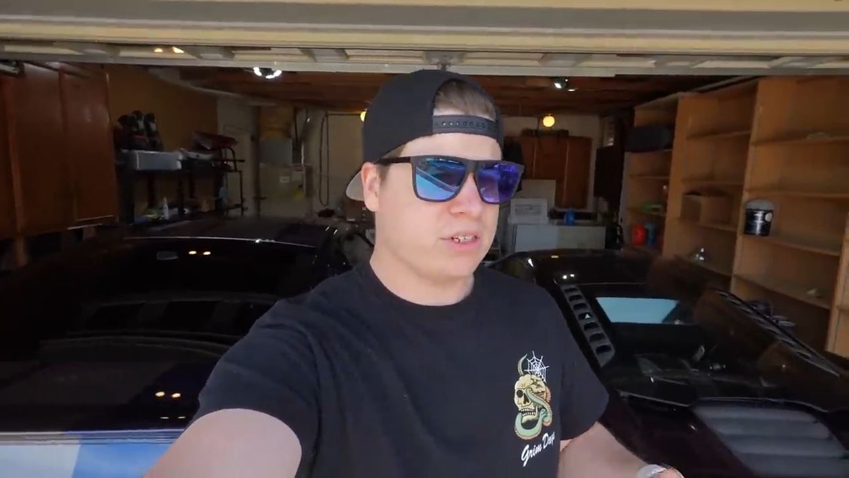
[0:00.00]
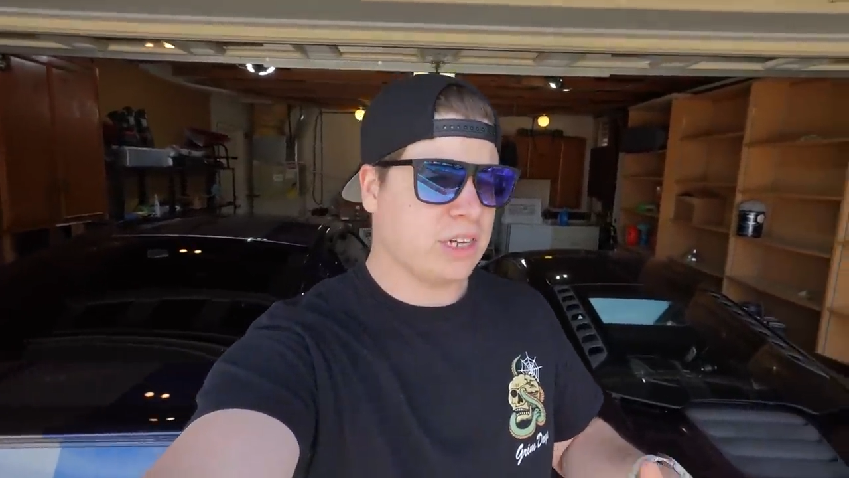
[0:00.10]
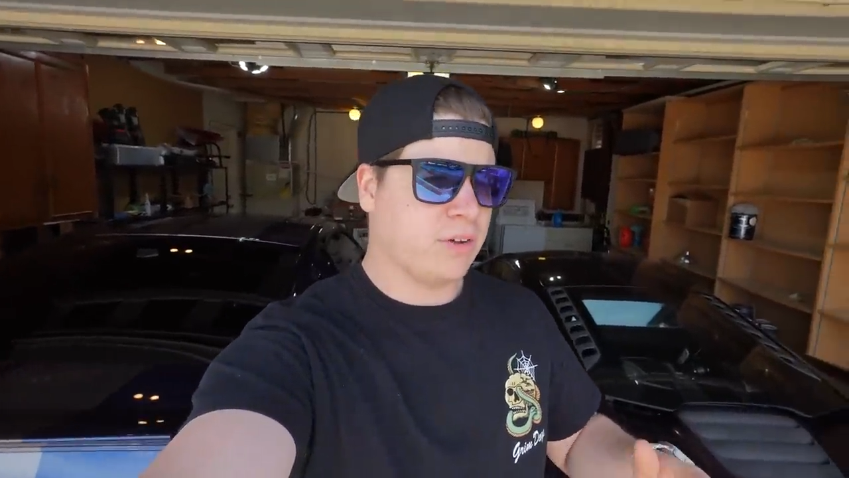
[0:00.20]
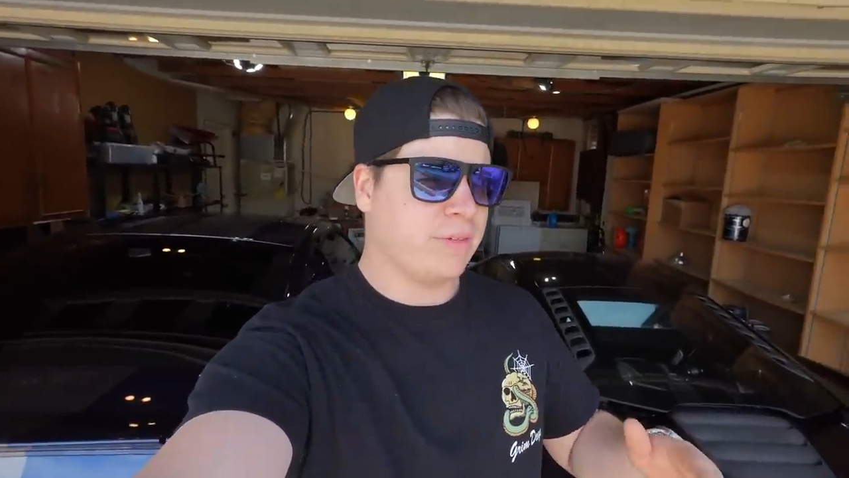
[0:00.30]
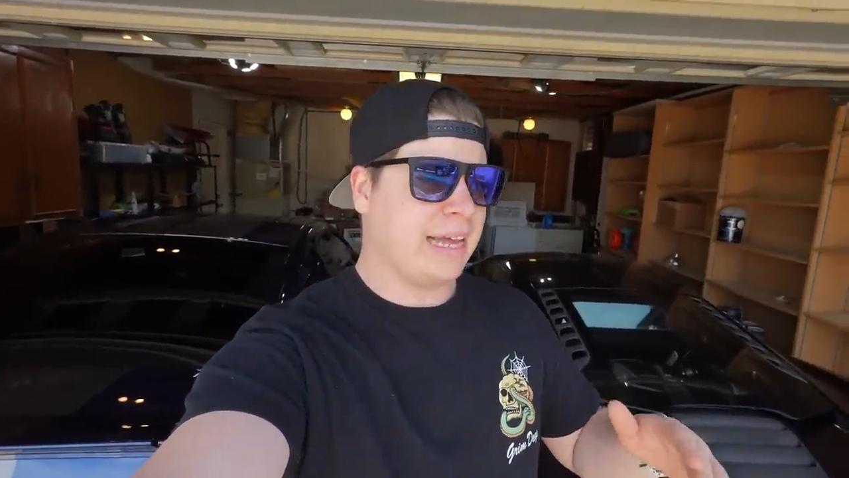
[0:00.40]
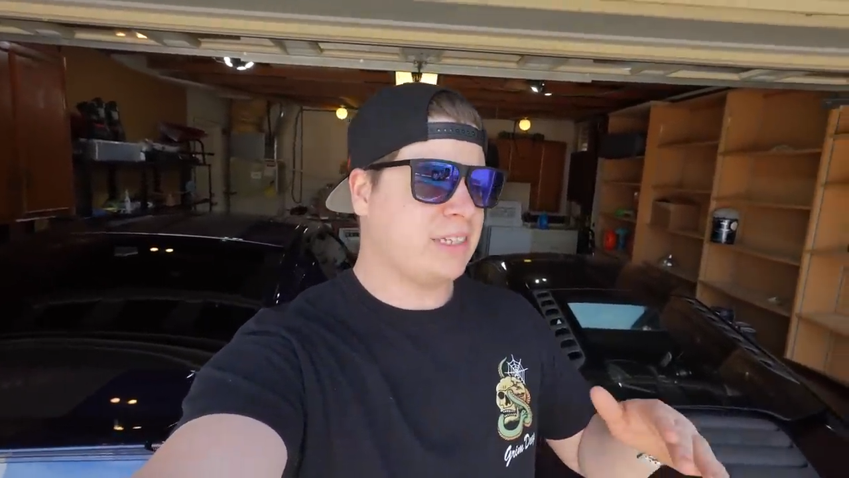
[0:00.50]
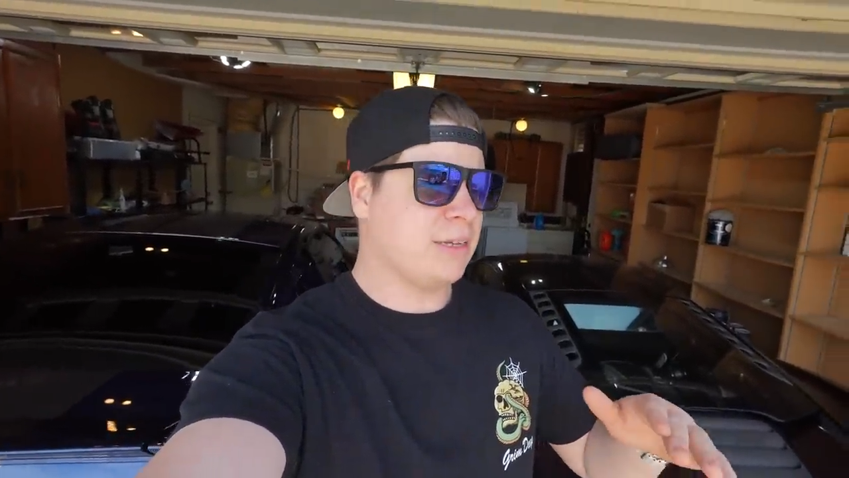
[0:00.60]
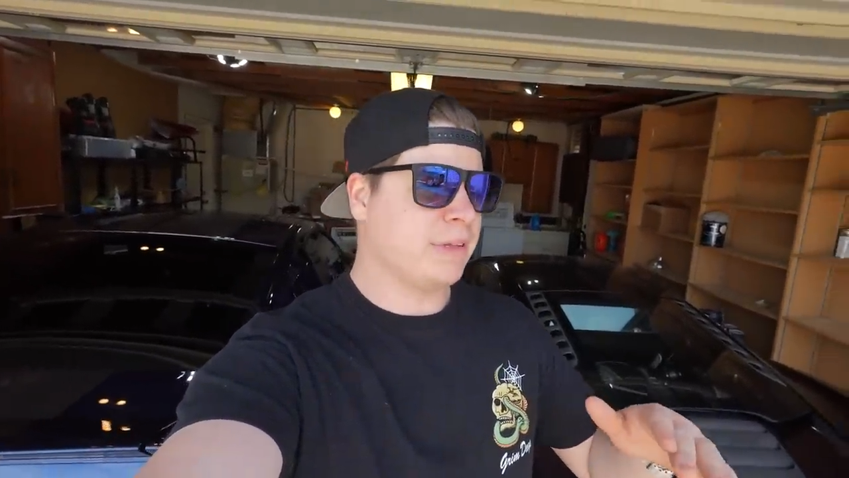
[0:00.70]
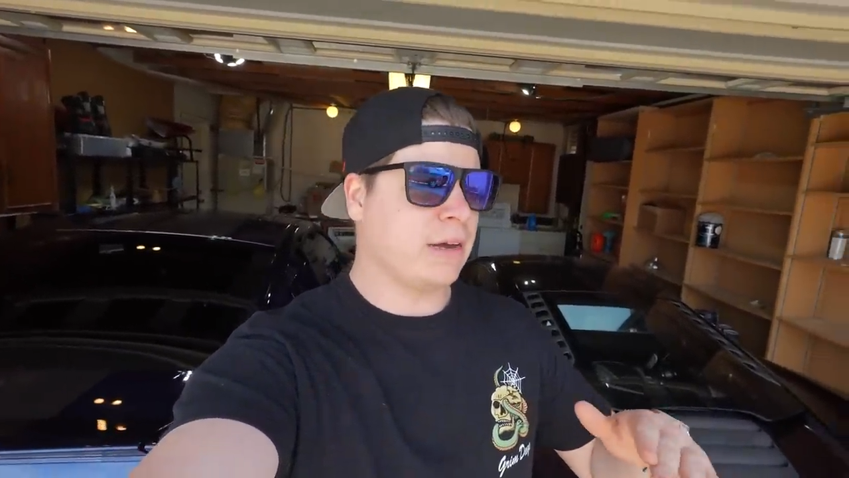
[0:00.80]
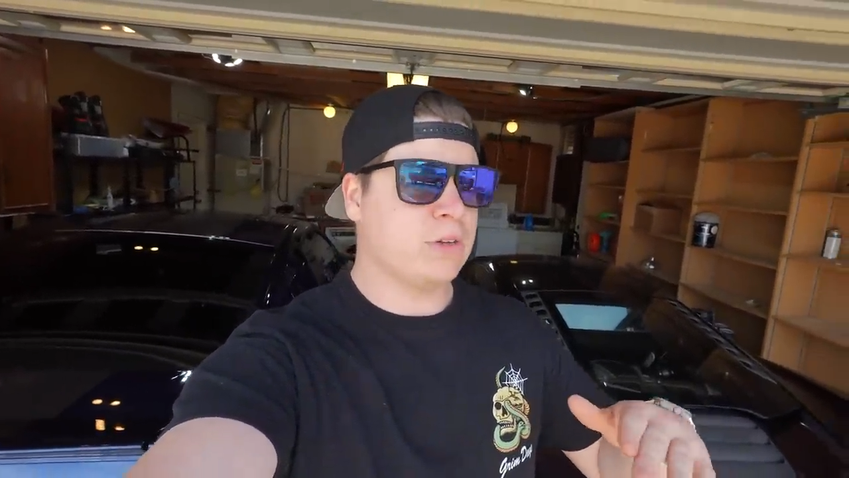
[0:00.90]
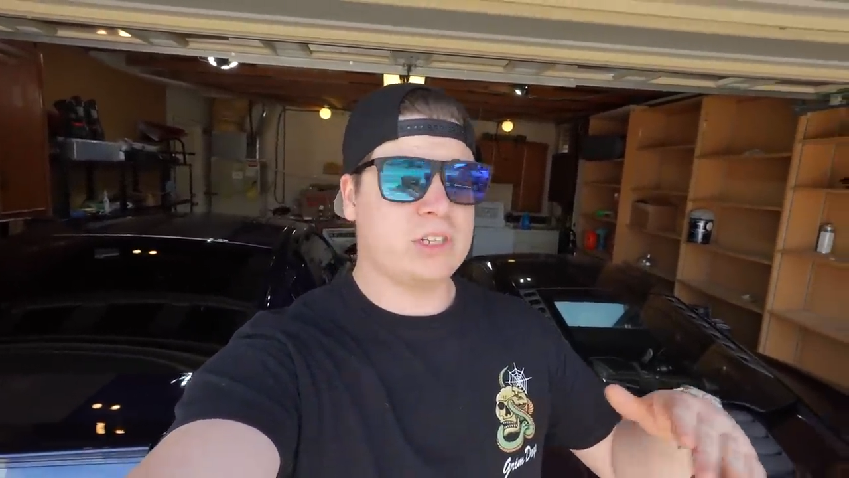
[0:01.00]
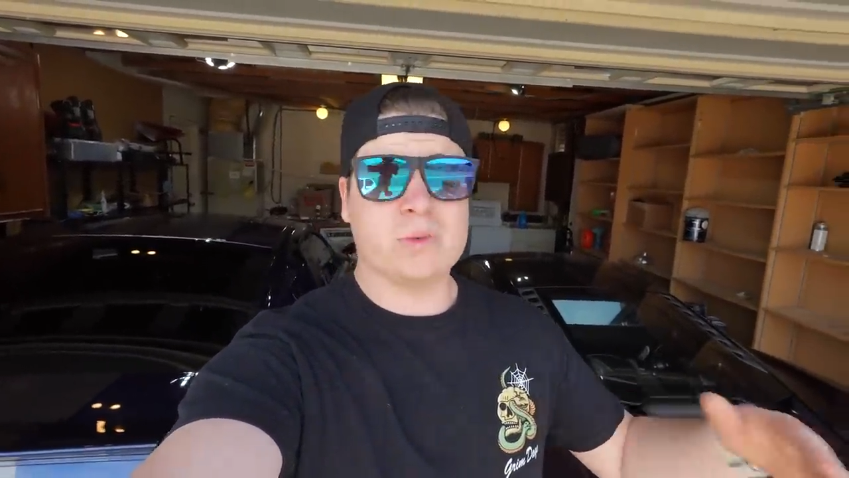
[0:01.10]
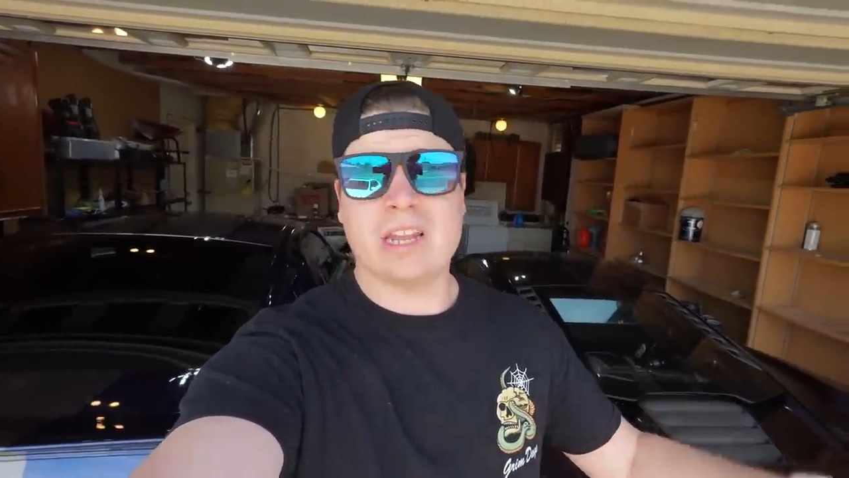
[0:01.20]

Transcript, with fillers: so that's something I would do